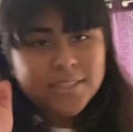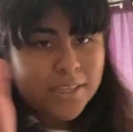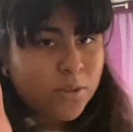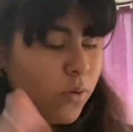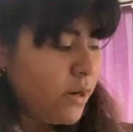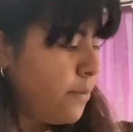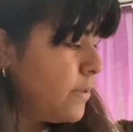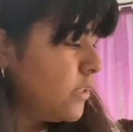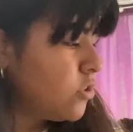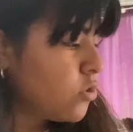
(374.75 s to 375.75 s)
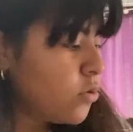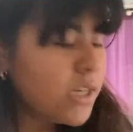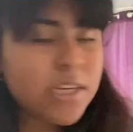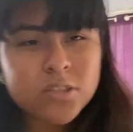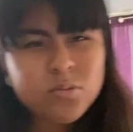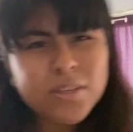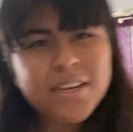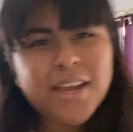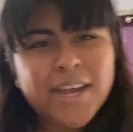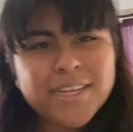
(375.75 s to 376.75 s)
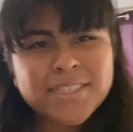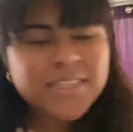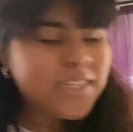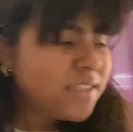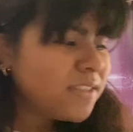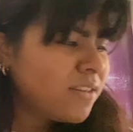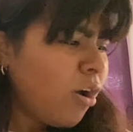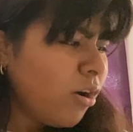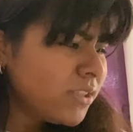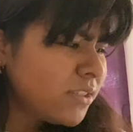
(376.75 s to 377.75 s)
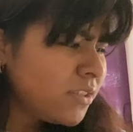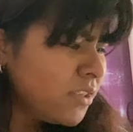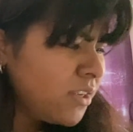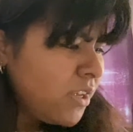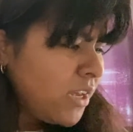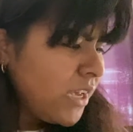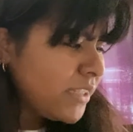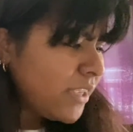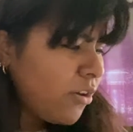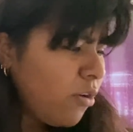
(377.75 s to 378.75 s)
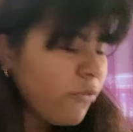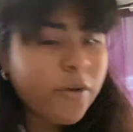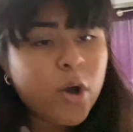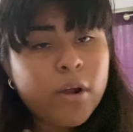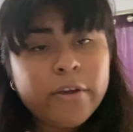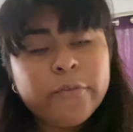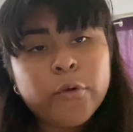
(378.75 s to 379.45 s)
like the one up in the screen. It's really nice. It's like going around for